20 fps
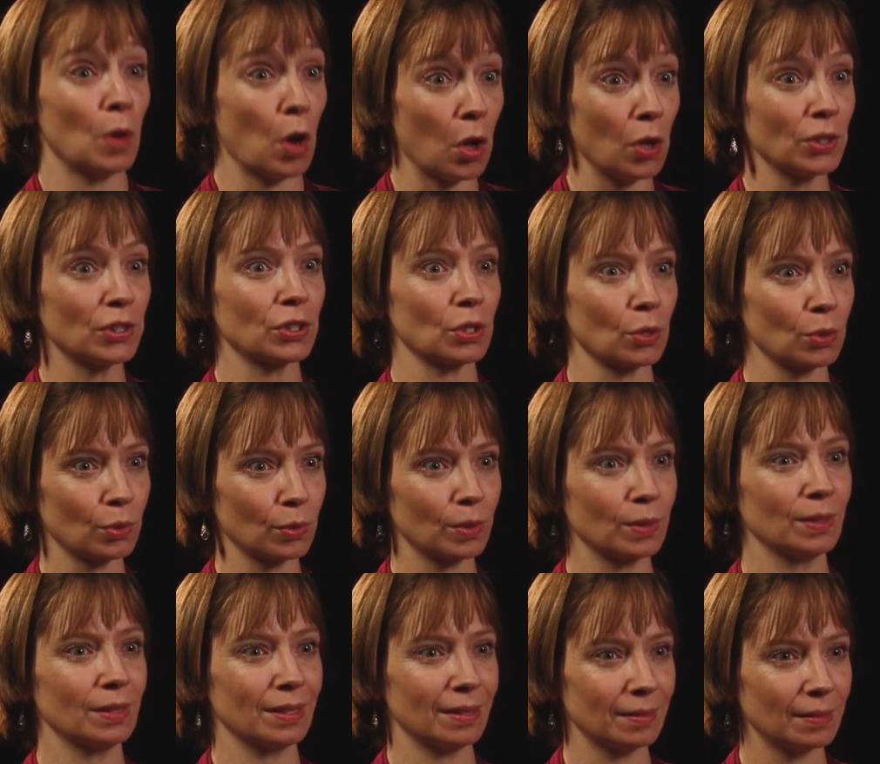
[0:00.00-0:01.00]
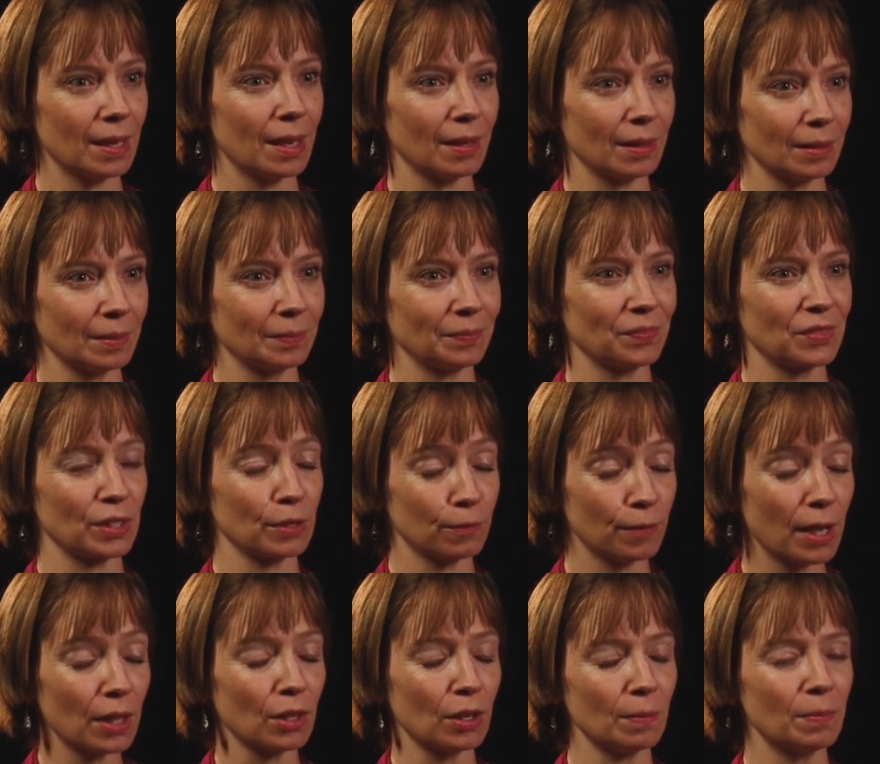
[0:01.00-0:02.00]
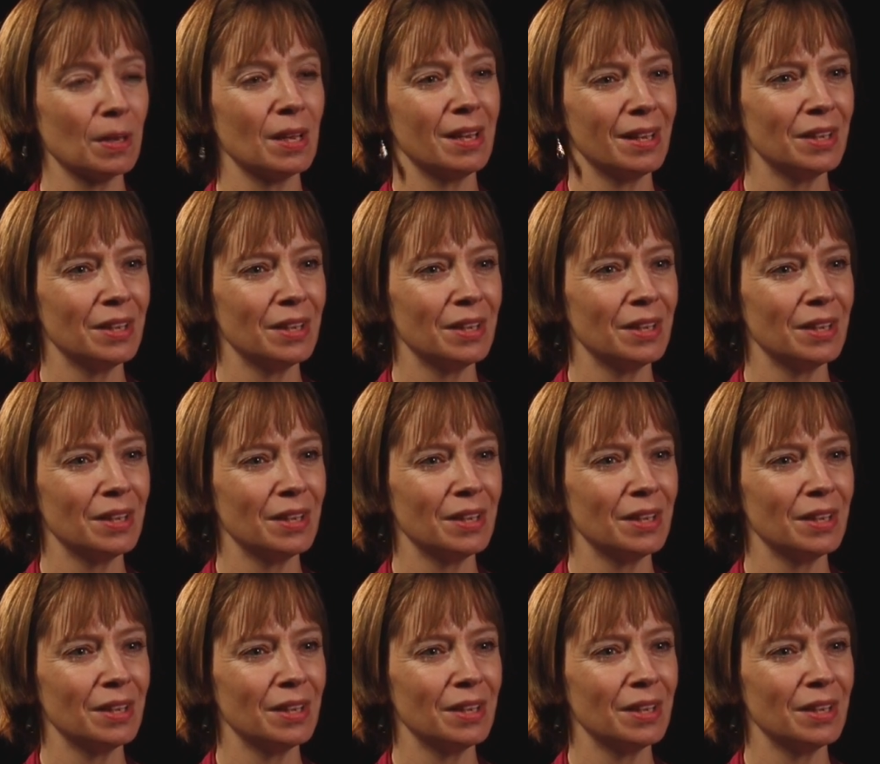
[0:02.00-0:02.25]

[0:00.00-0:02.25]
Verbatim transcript: also um, develop.